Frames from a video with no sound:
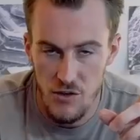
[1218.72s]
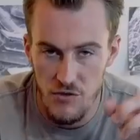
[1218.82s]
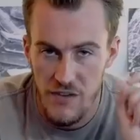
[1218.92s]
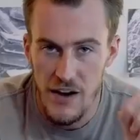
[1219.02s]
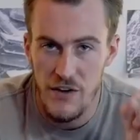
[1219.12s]
they're
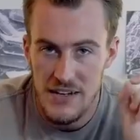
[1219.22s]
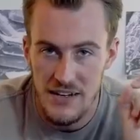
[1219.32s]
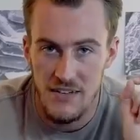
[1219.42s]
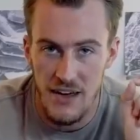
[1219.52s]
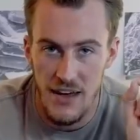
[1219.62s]
very
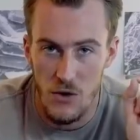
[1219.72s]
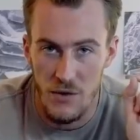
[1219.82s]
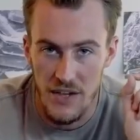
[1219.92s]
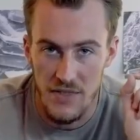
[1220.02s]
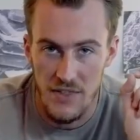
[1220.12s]

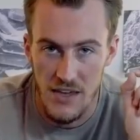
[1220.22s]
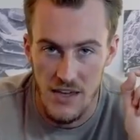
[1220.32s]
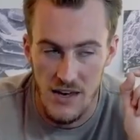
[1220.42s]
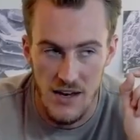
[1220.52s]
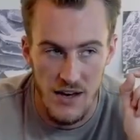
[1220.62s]
detailed in
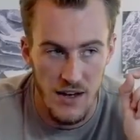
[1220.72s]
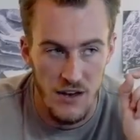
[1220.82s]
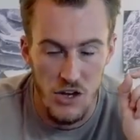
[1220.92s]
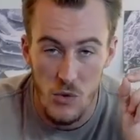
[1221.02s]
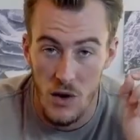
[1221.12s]

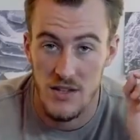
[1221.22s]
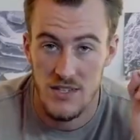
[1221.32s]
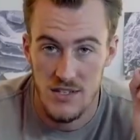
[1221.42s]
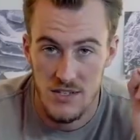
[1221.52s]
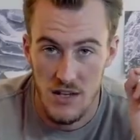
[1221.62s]
the
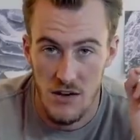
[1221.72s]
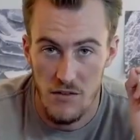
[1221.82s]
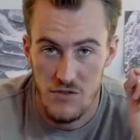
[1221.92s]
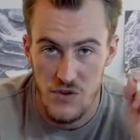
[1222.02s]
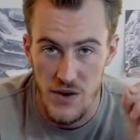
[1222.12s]
nuances
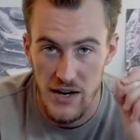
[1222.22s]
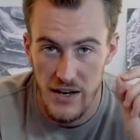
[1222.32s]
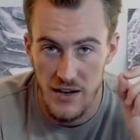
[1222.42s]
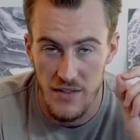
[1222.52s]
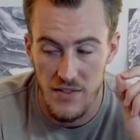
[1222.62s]
of
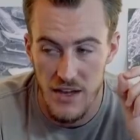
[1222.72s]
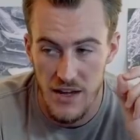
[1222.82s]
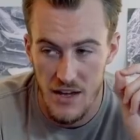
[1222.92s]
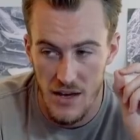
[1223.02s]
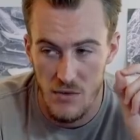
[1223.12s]
trading.
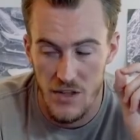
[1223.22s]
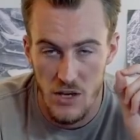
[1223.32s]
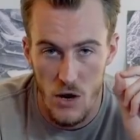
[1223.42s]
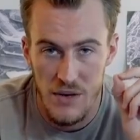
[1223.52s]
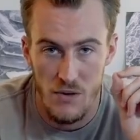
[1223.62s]
They
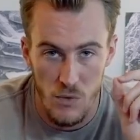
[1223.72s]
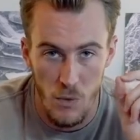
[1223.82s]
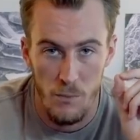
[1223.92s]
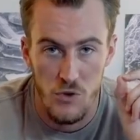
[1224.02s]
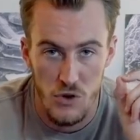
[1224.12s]
go into
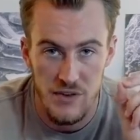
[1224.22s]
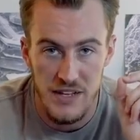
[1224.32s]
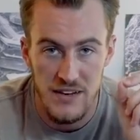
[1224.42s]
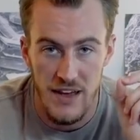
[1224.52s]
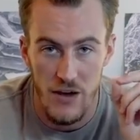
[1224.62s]
real good
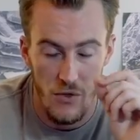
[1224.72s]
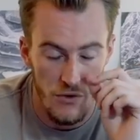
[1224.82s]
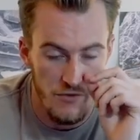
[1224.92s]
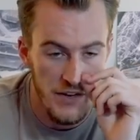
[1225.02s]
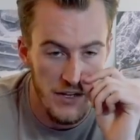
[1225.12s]
detail in
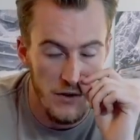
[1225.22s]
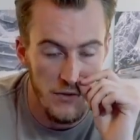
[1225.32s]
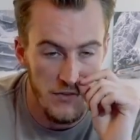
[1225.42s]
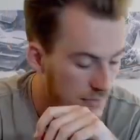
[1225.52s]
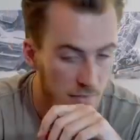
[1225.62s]
their
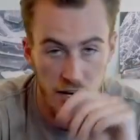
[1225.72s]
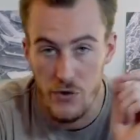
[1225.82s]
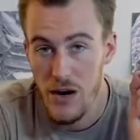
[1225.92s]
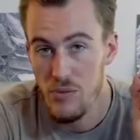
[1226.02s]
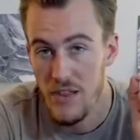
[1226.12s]
videos. A great